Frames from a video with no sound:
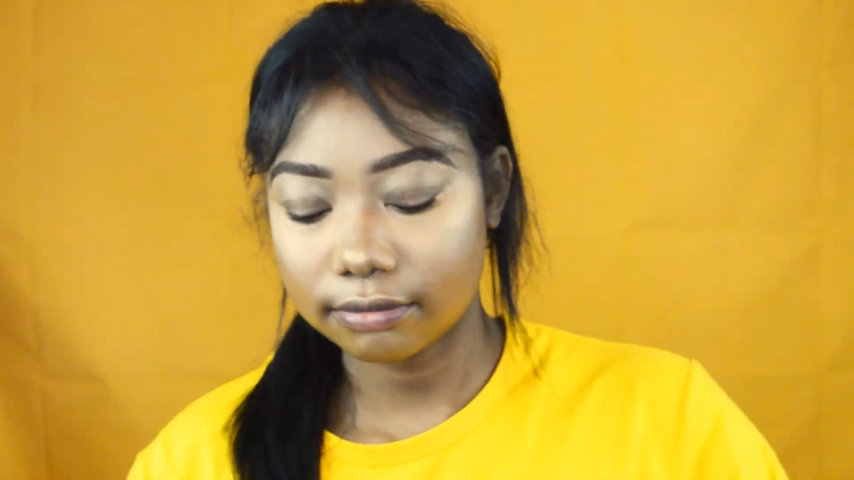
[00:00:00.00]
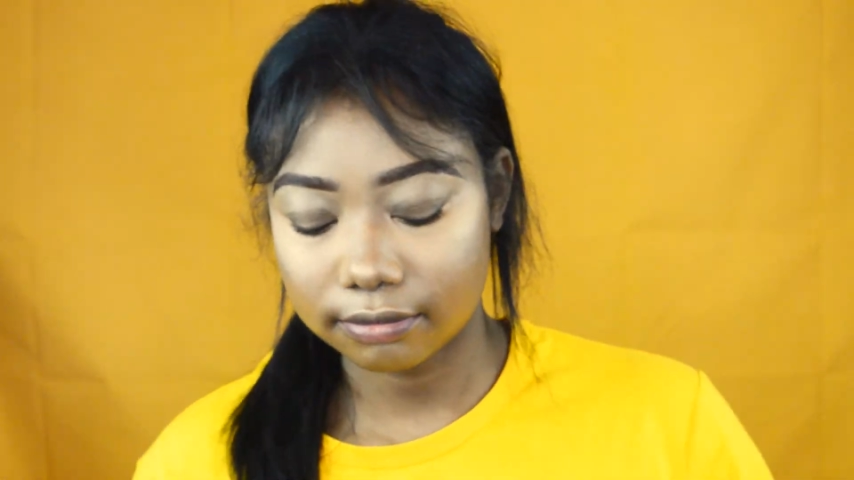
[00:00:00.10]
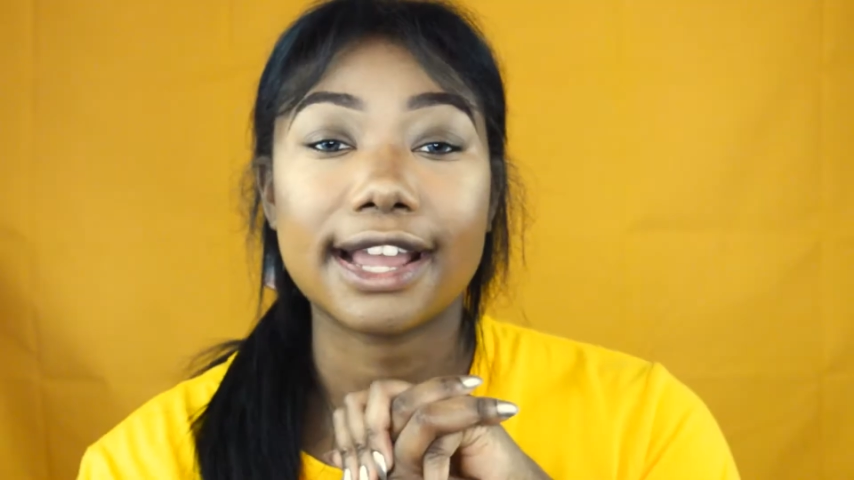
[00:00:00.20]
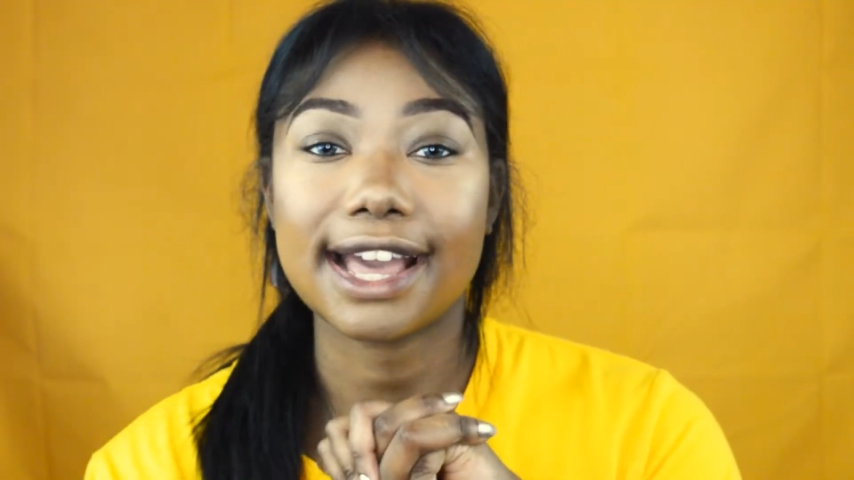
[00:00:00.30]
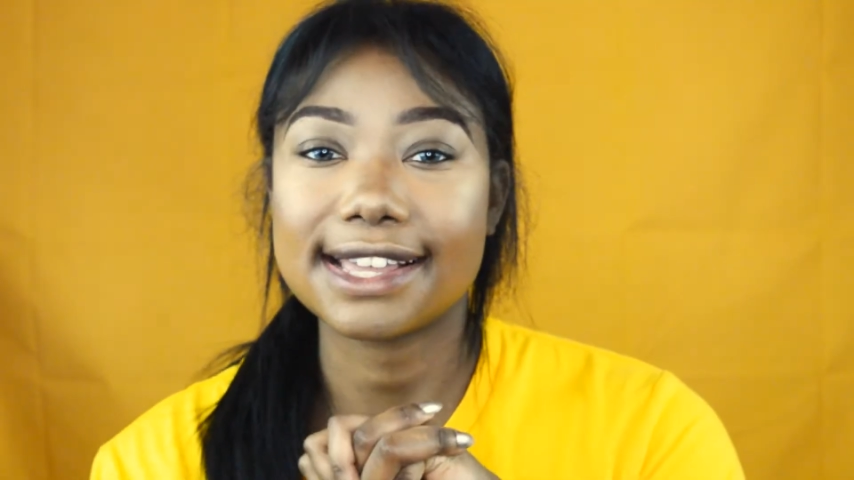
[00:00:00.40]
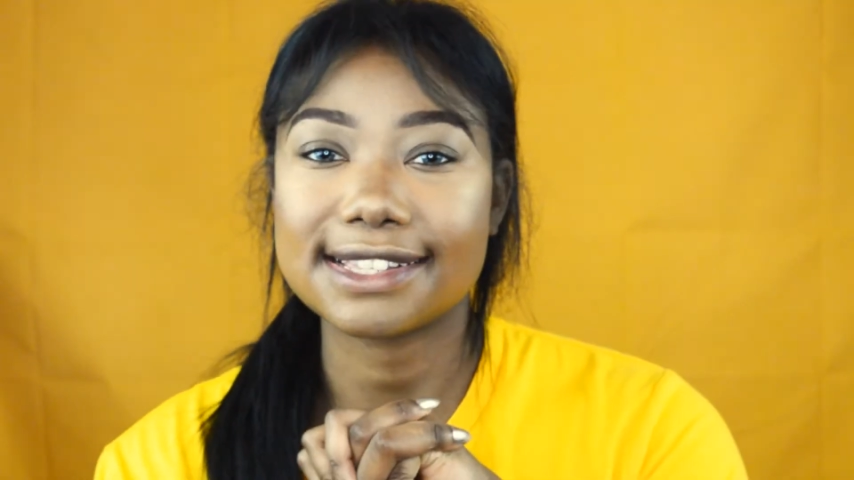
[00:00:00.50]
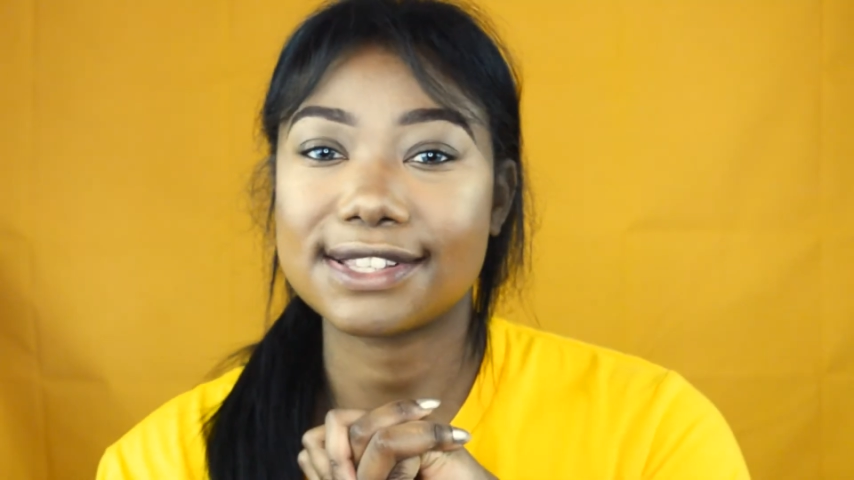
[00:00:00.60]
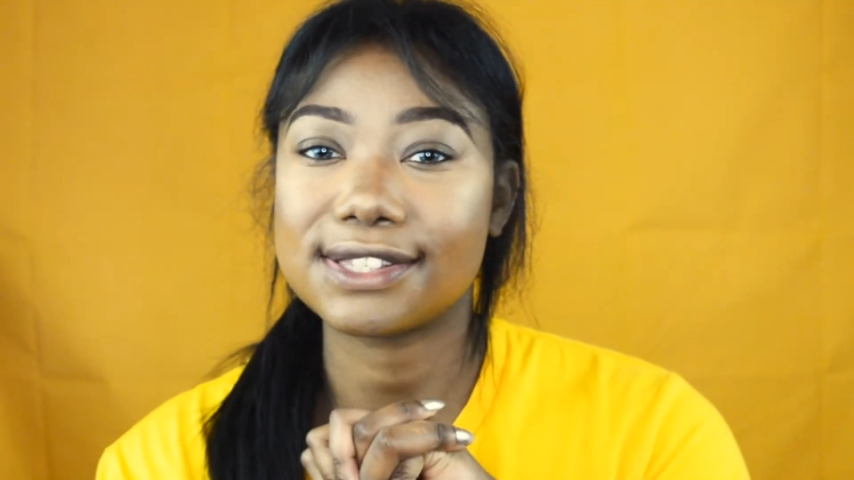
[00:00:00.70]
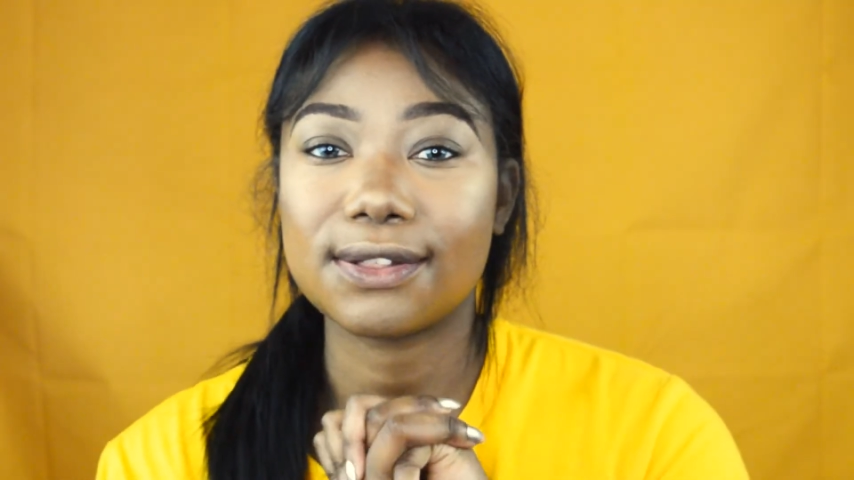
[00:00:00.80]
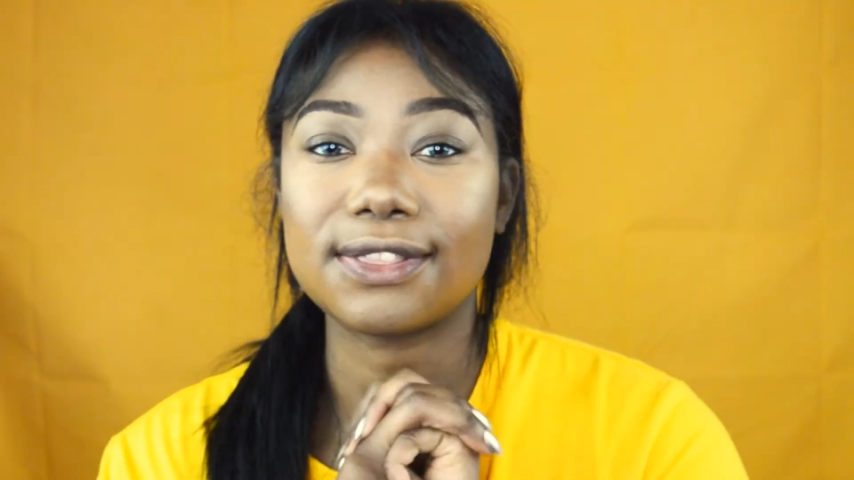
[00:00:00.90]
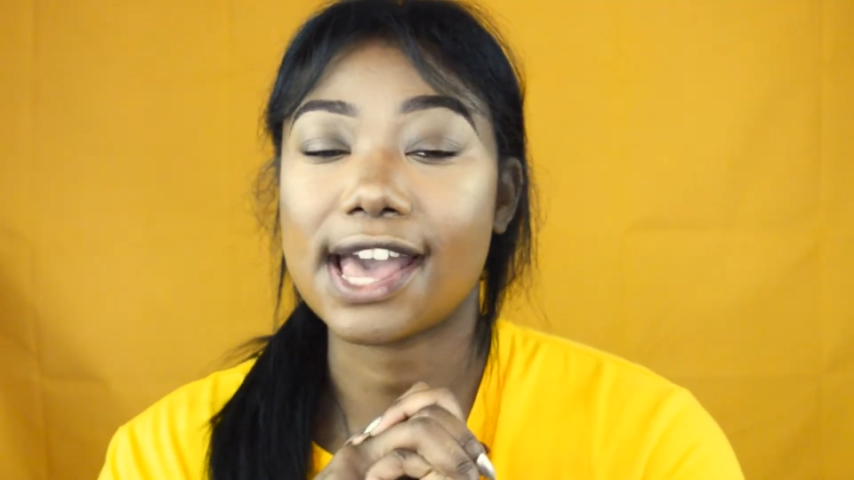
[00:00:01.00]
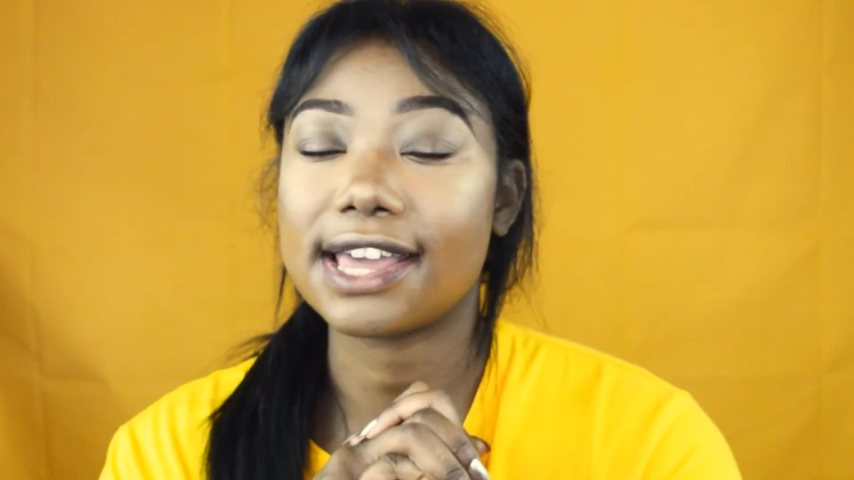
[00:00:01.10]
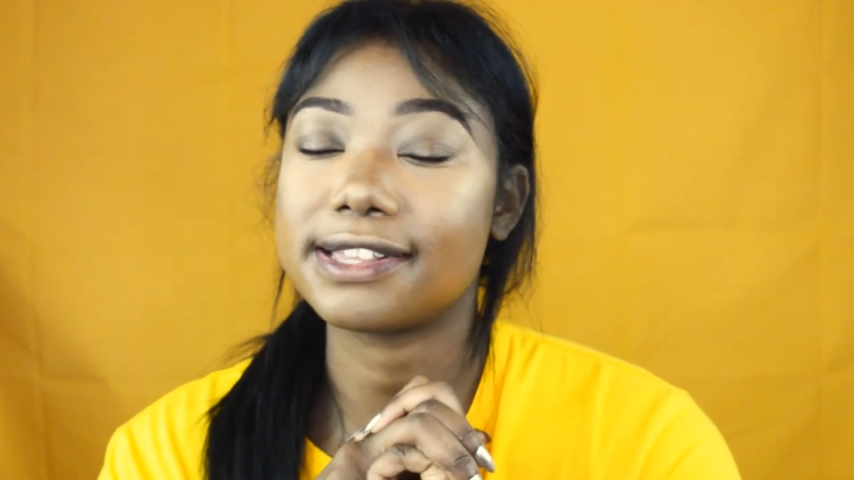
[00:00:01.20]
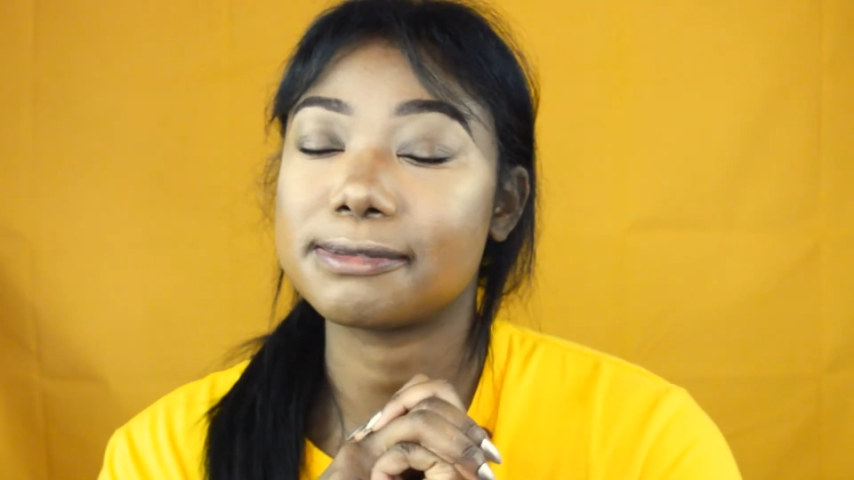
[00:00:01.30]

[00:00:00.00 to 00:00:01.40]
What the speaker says: Alright guys, so that